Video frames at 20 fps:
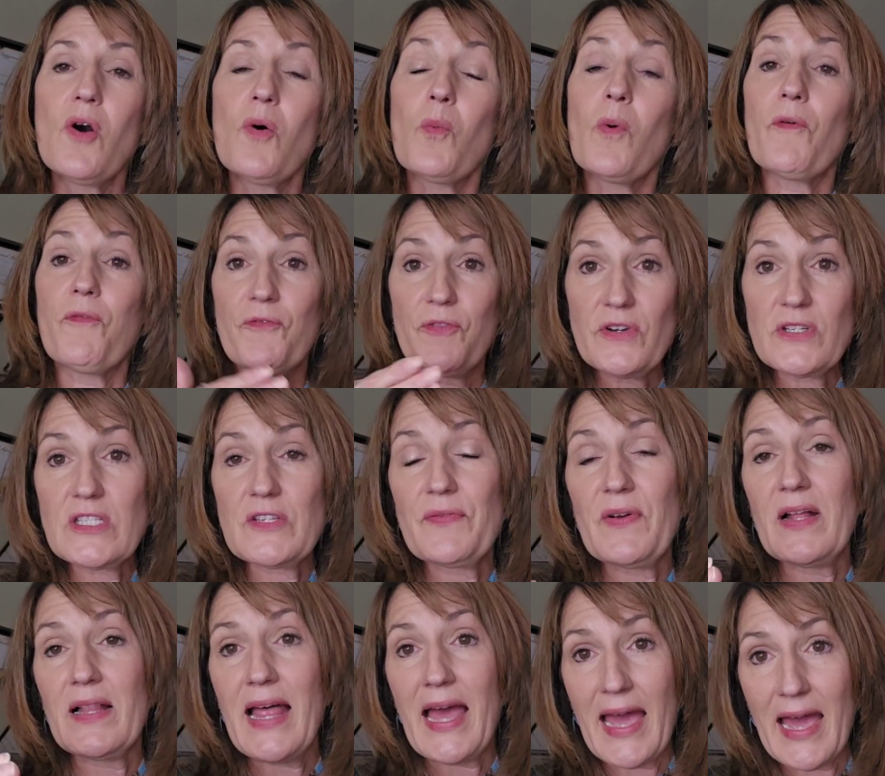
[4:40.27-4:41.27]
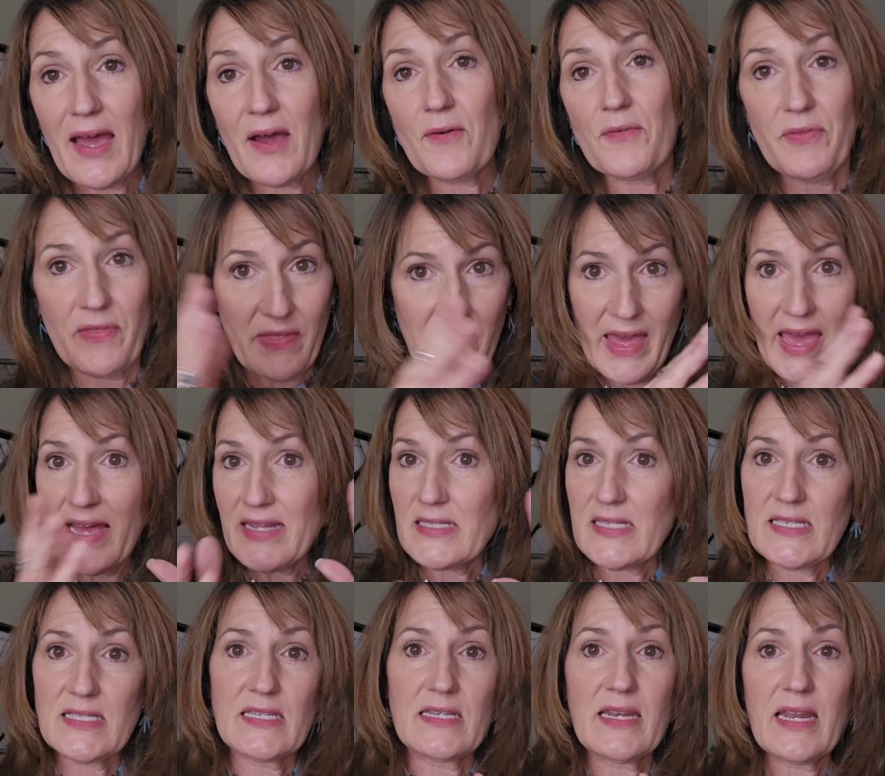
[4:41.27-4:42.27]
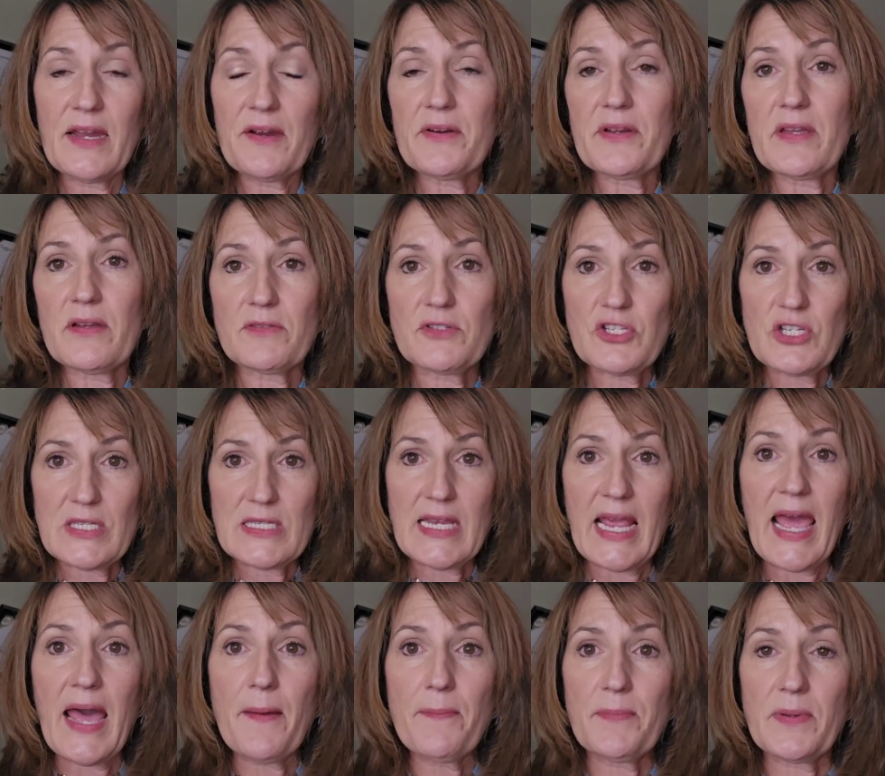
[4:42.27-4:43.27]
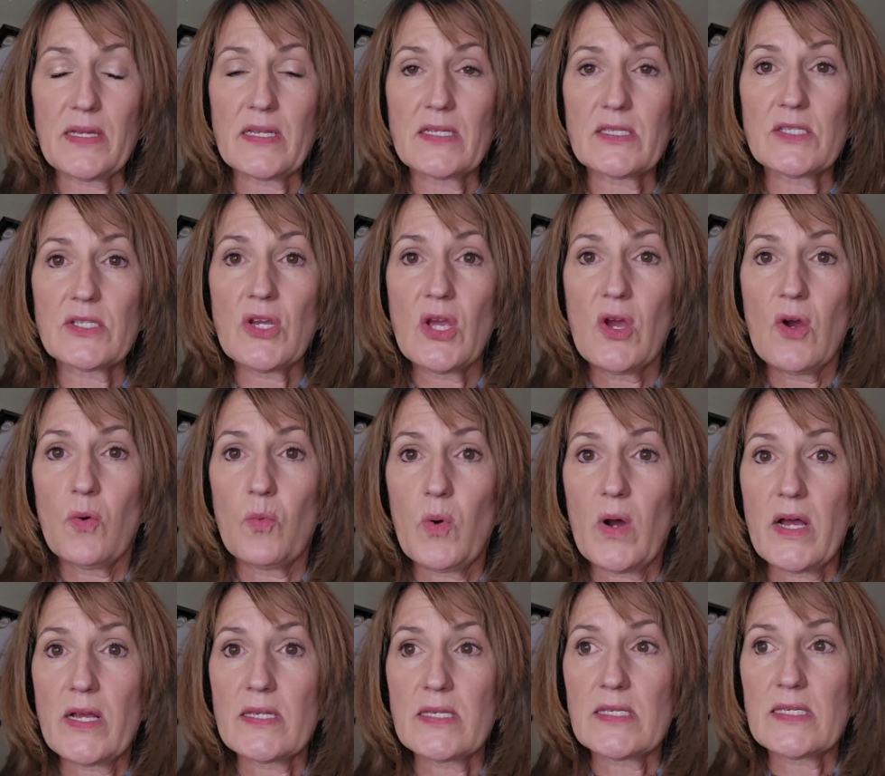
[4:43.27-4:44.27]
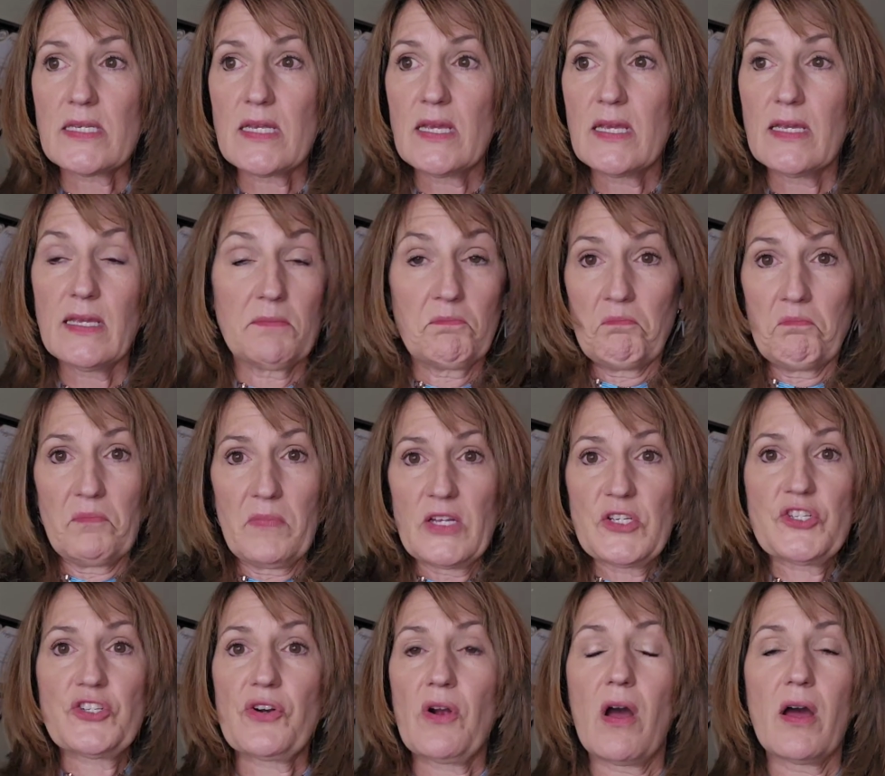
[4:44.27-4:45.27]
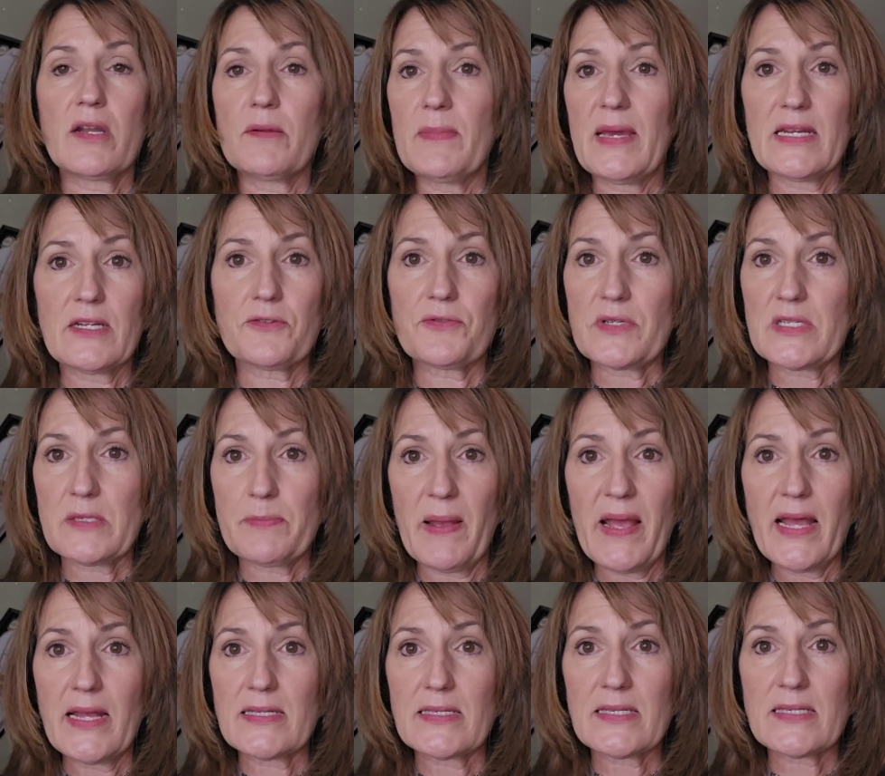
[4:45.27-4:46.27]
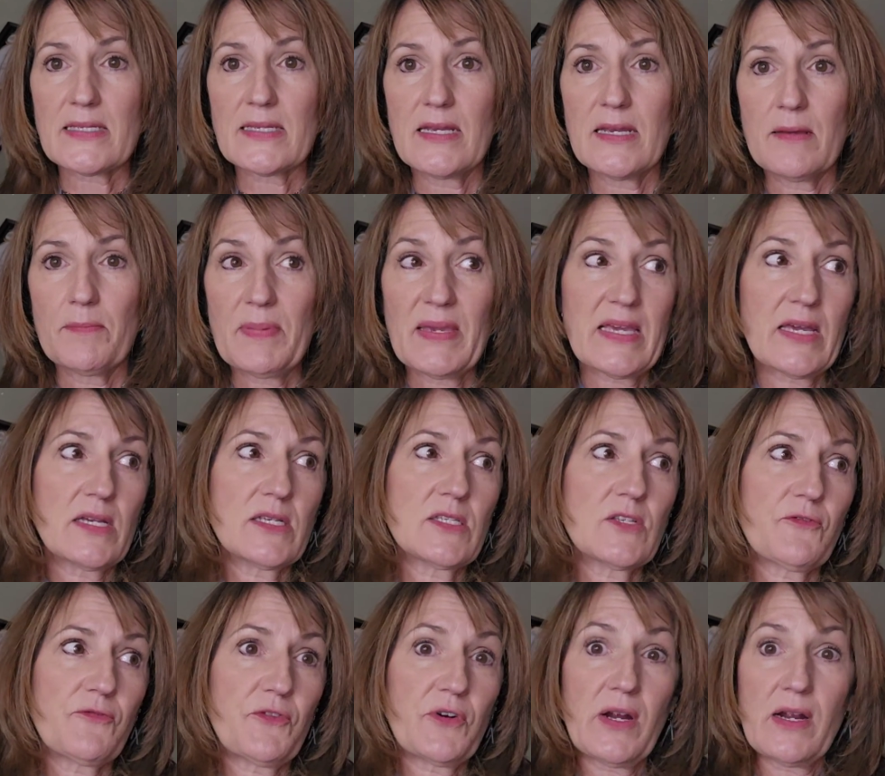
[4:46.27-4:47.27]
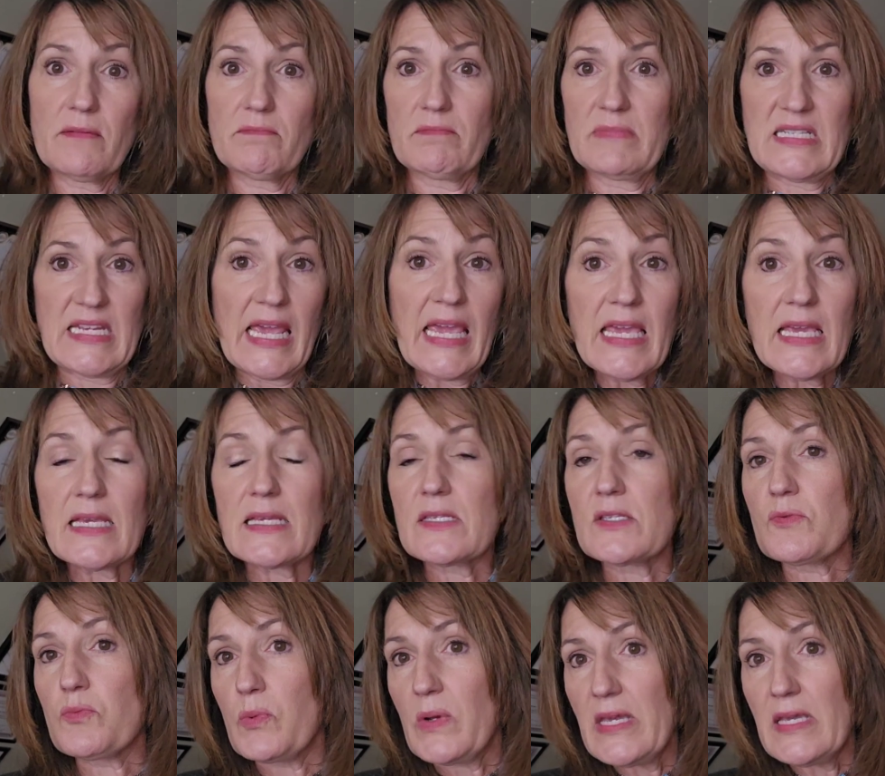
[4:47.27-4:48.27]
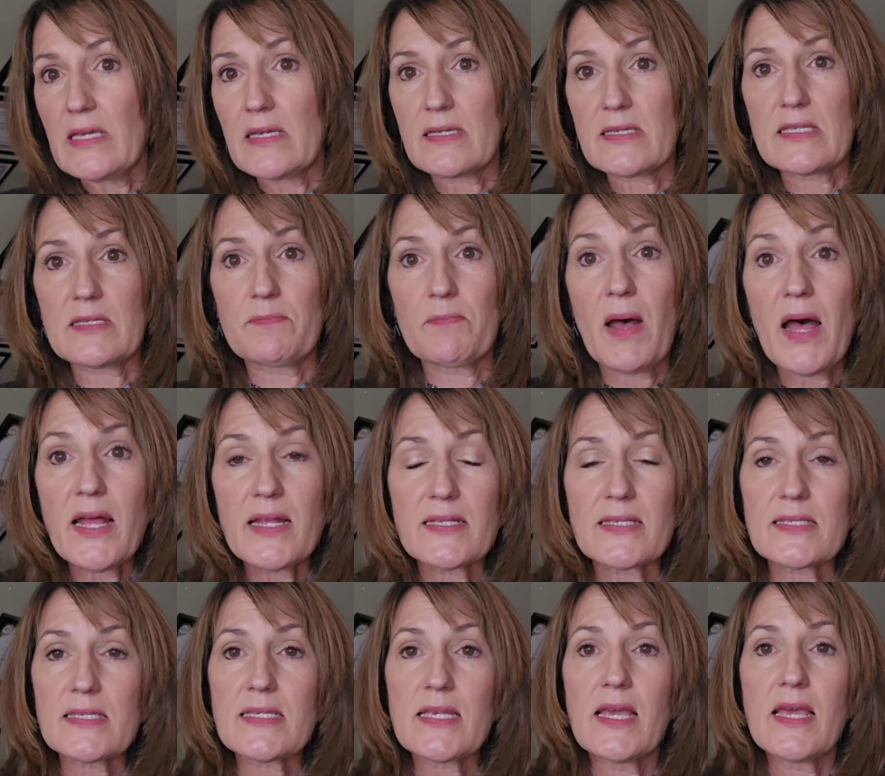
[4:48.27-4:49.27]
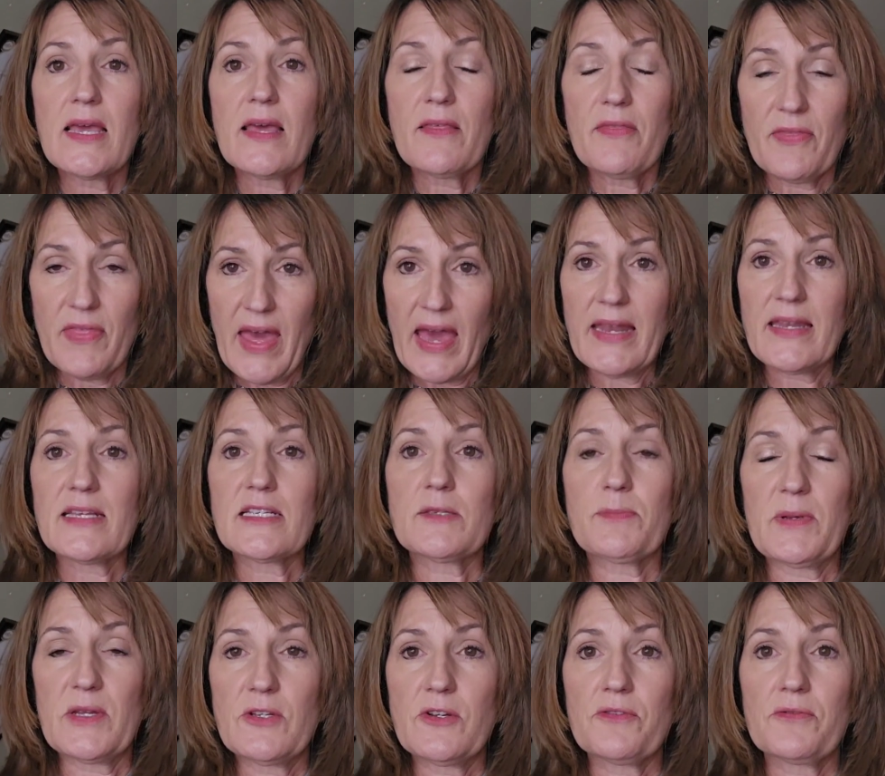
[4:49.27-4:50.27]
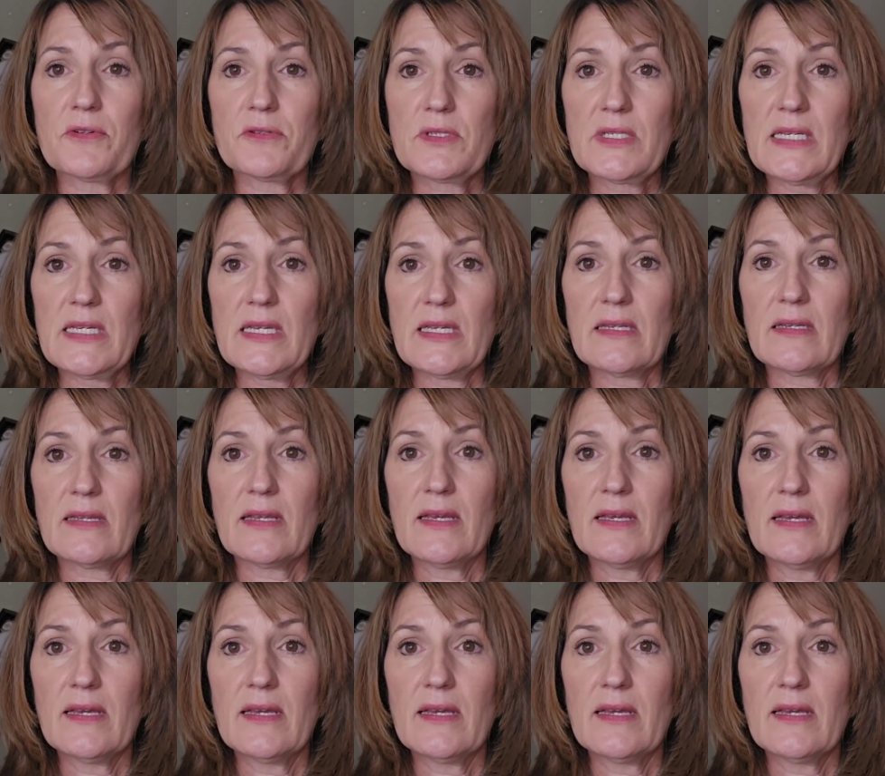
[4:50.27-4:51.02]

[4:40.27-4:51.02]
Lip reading: Well, first of all, how that scenario just happened was it's your automatic response. Because for days, weeks, months, that has been your routine.